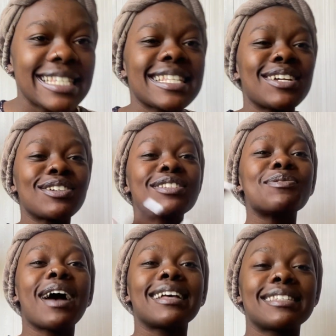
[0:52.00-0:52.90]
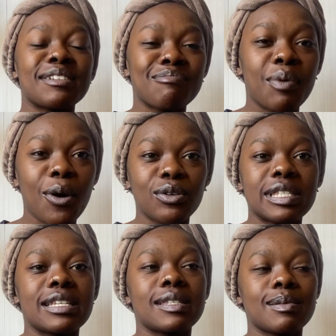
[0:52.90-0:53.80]
the reason why I didn't post
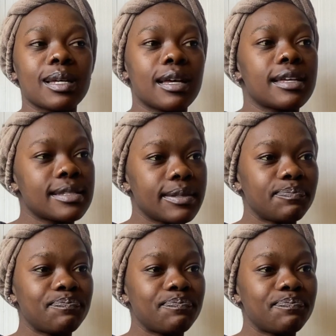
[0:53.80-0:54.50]
is because